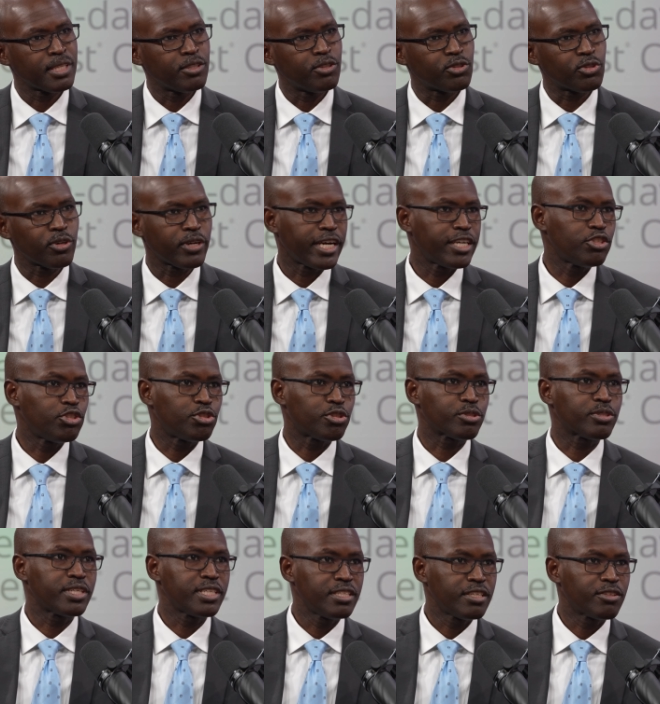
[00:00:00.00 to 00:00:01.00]
So I
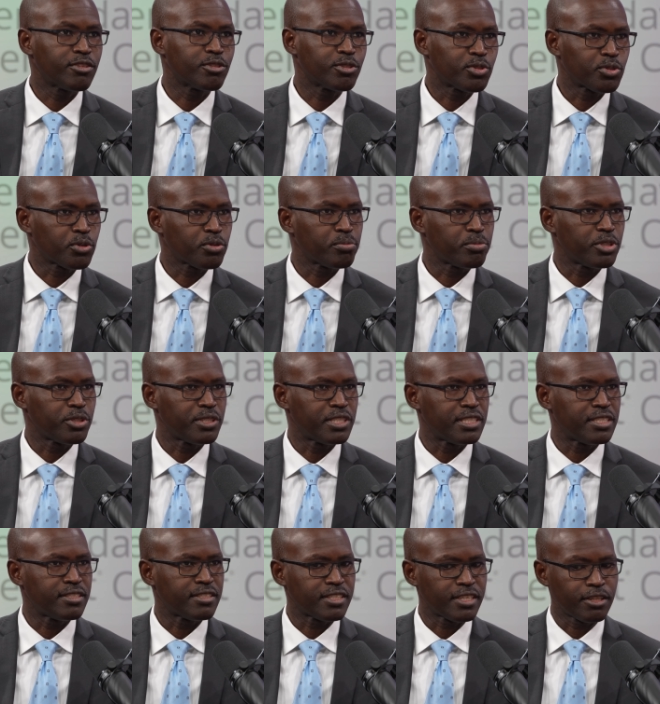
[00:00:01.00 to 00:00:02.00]
joined those
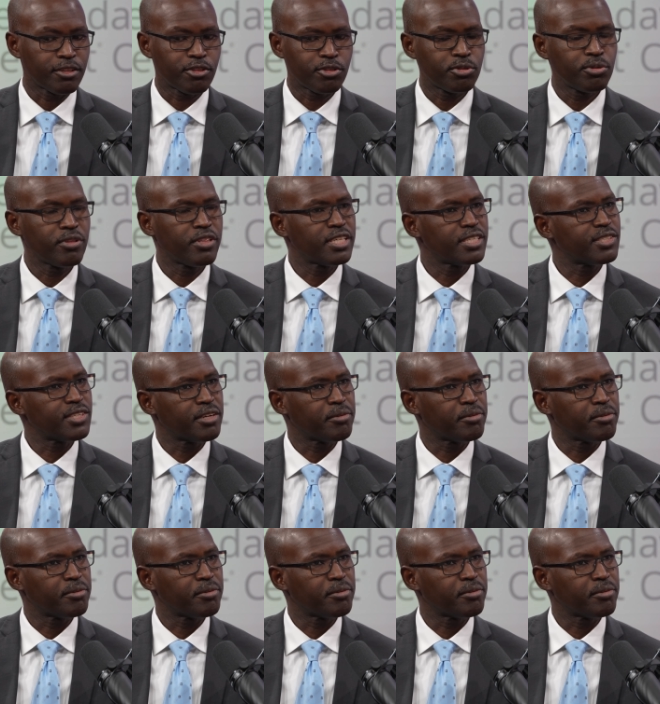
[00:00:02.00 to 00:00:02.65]
communities, and through this,